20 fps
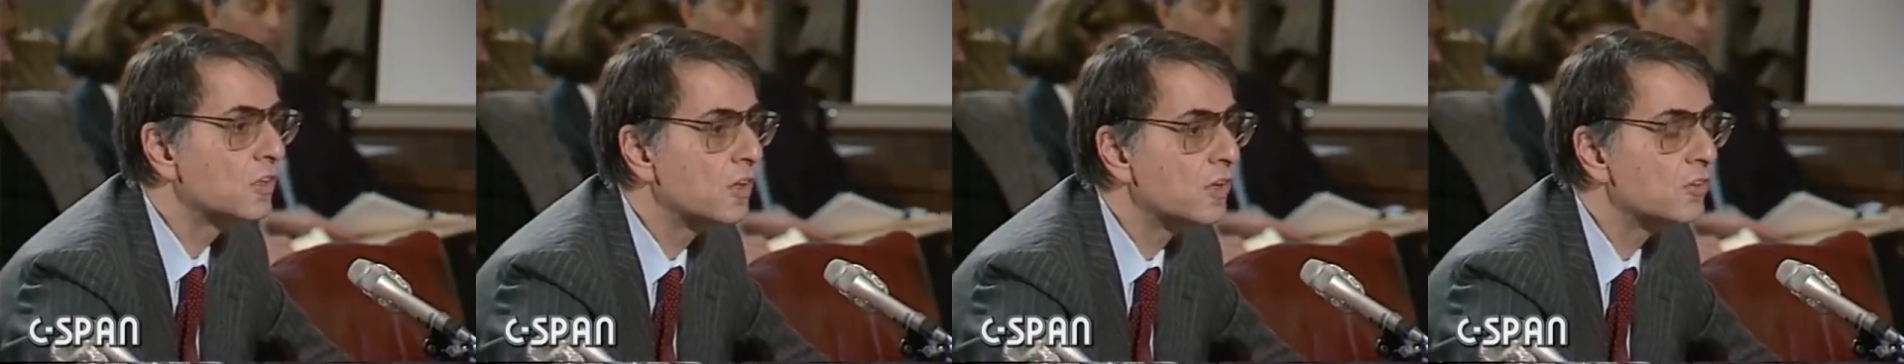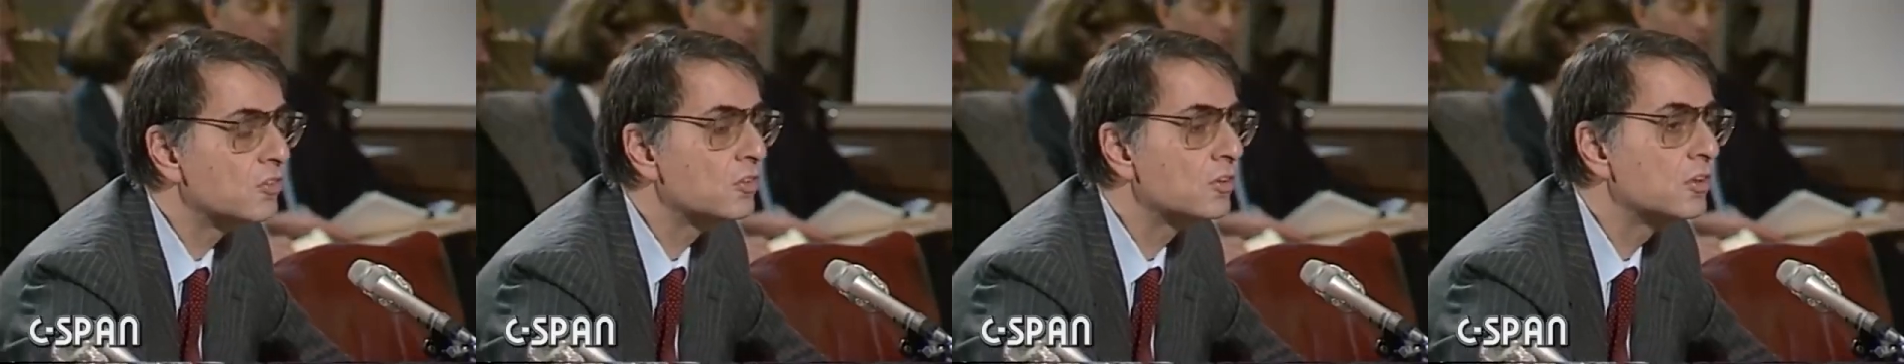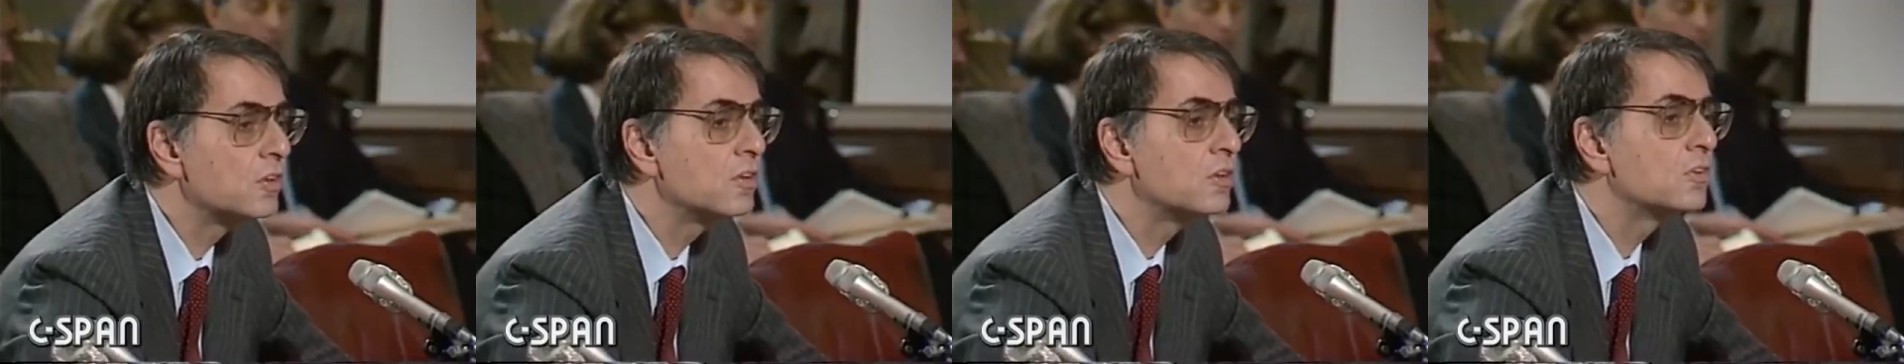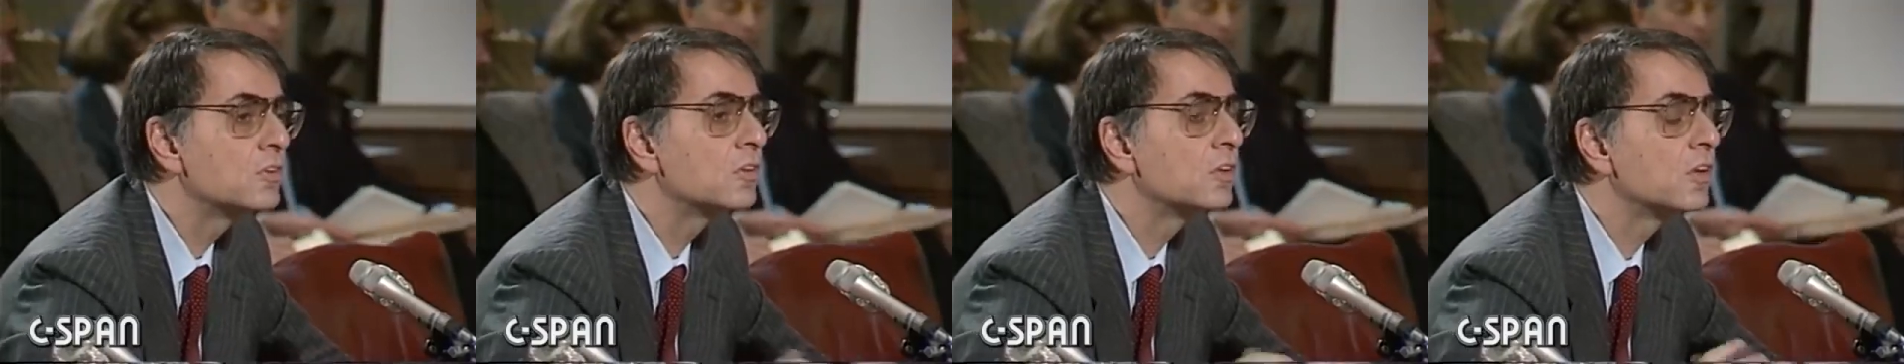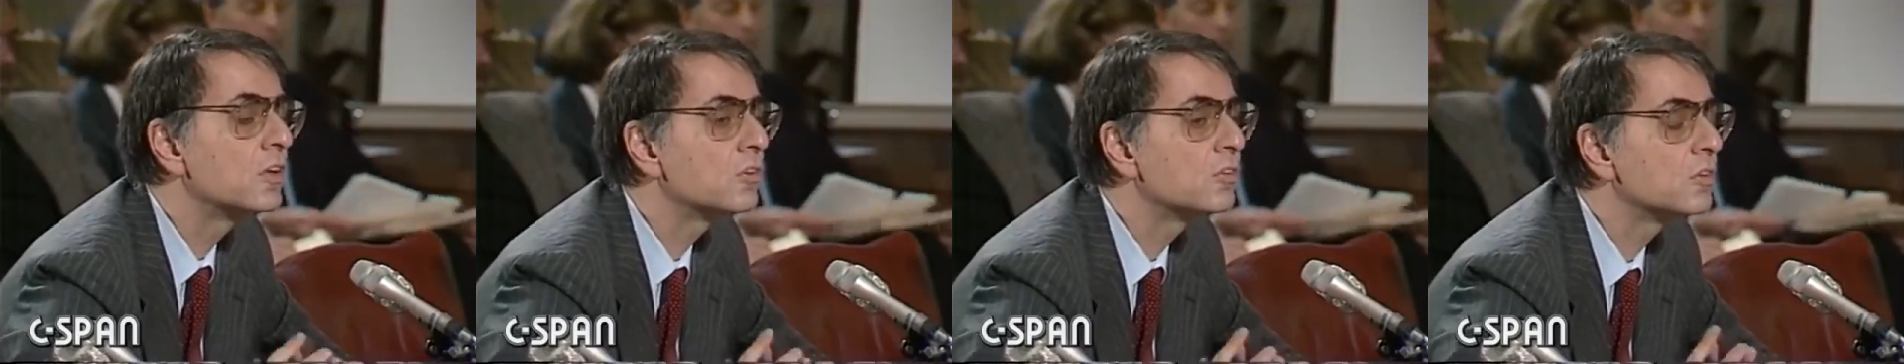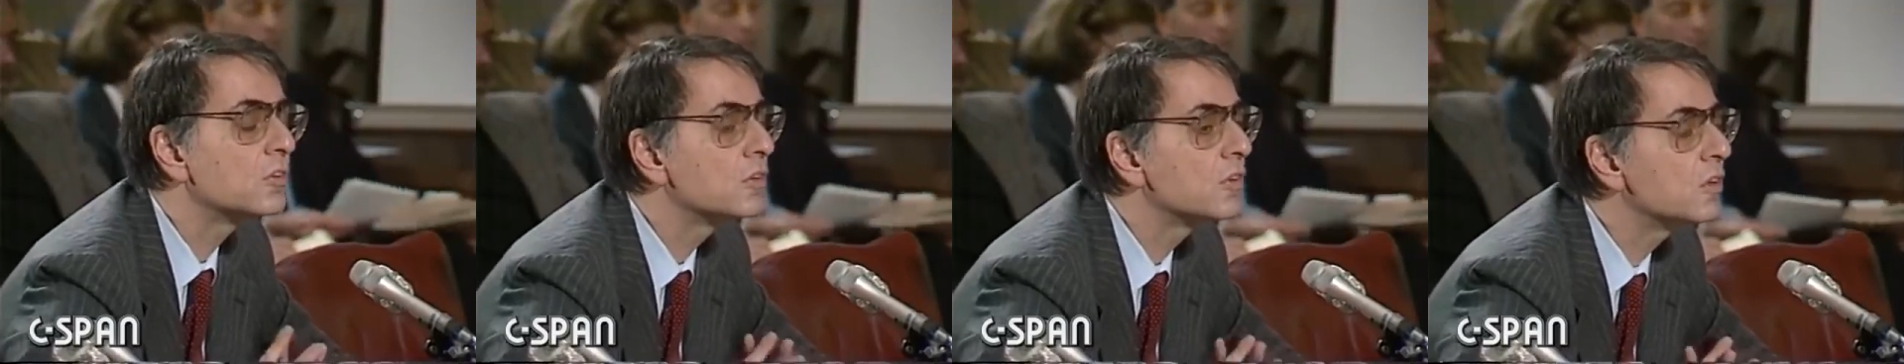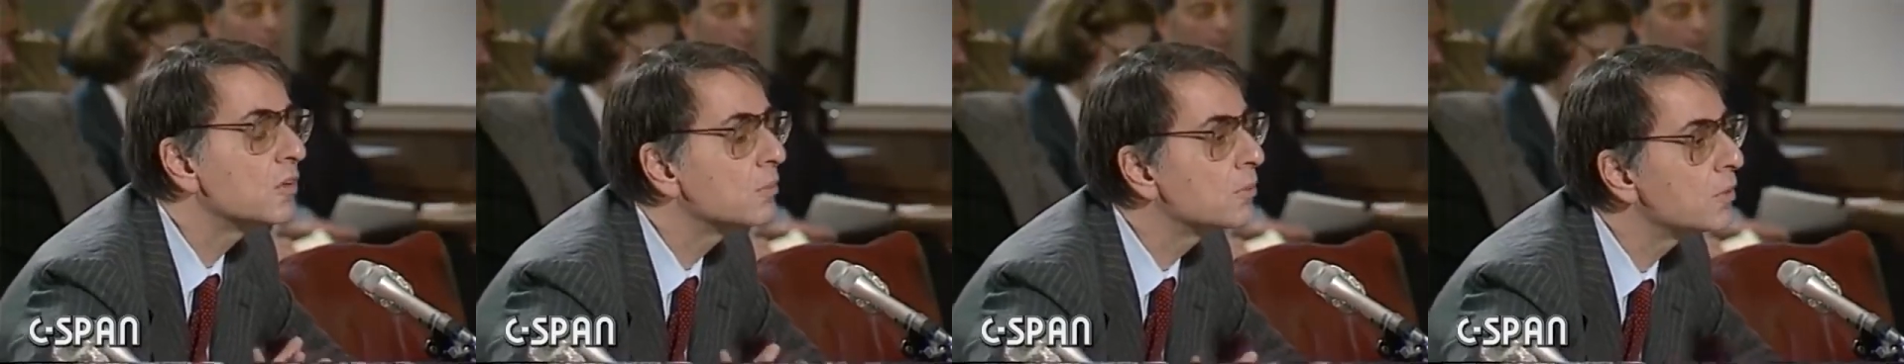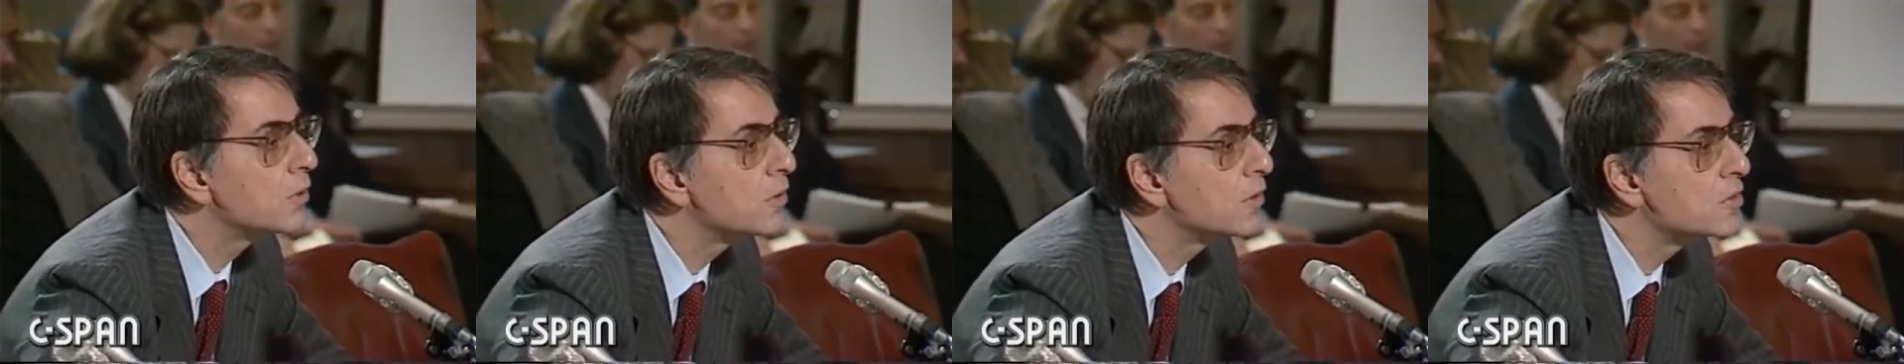glacial and interglacial
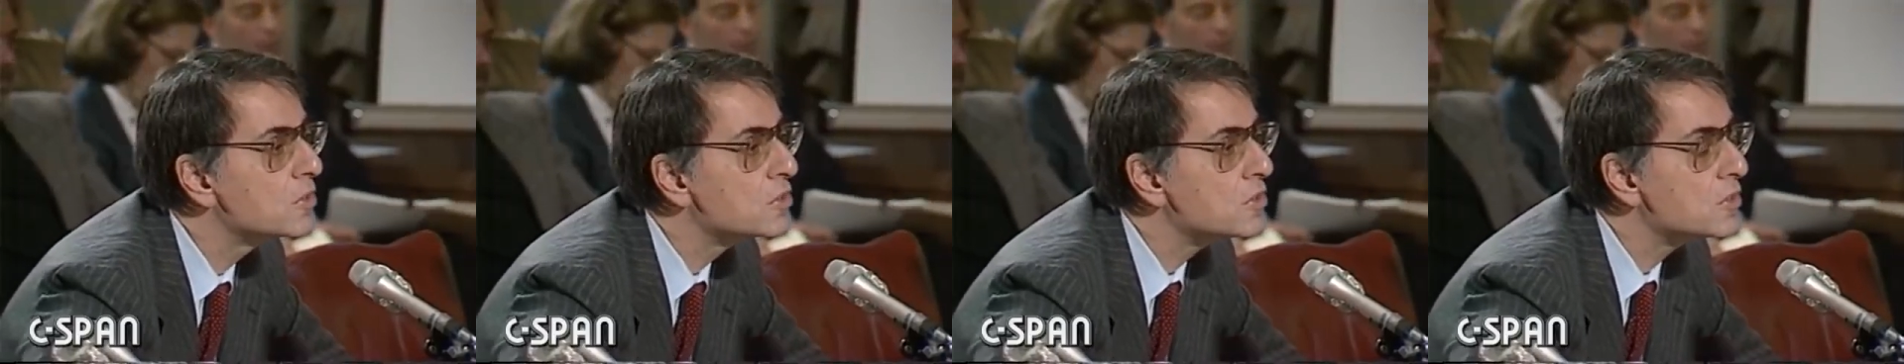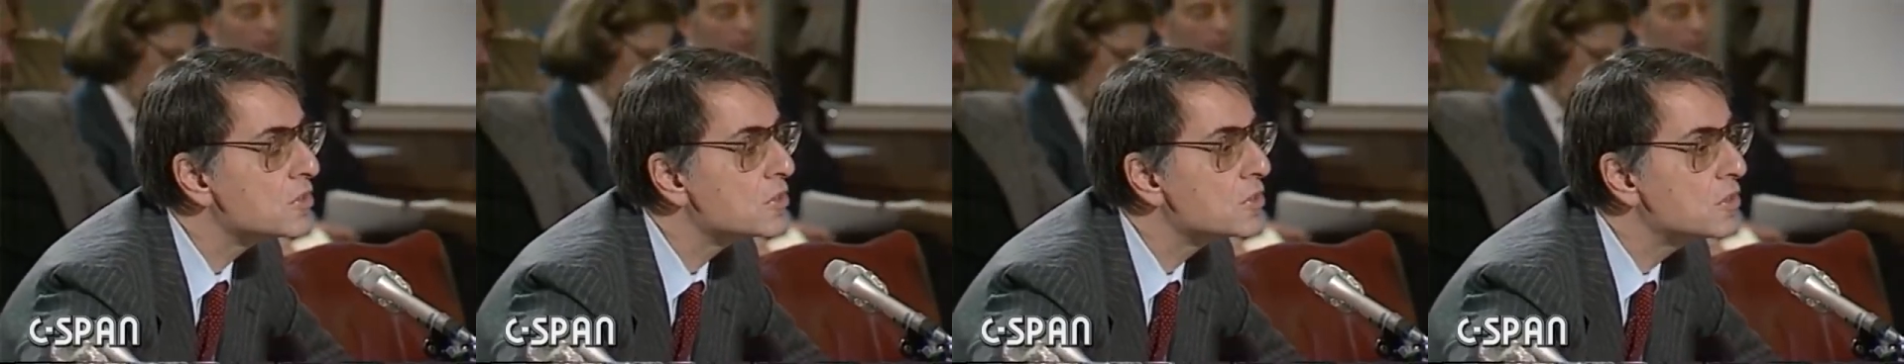time periods,